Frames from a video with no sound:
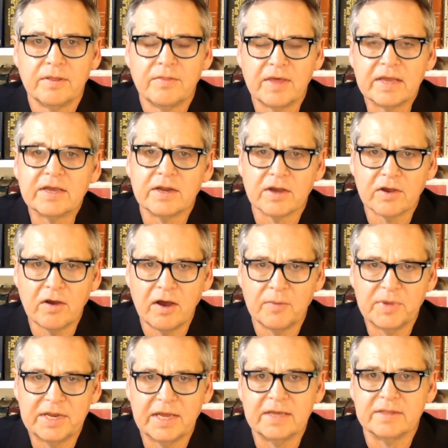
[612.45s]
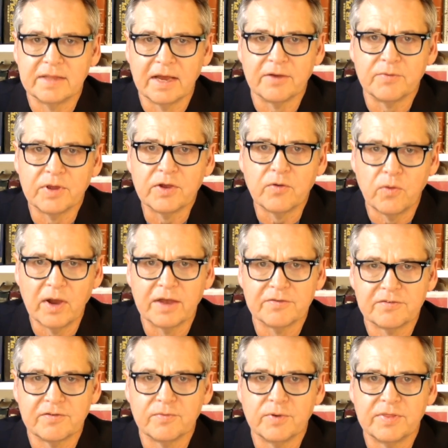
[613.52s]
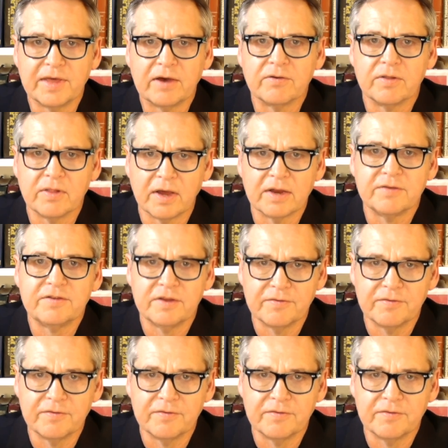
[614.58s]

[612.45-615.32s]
they can accommodate that request without a lot of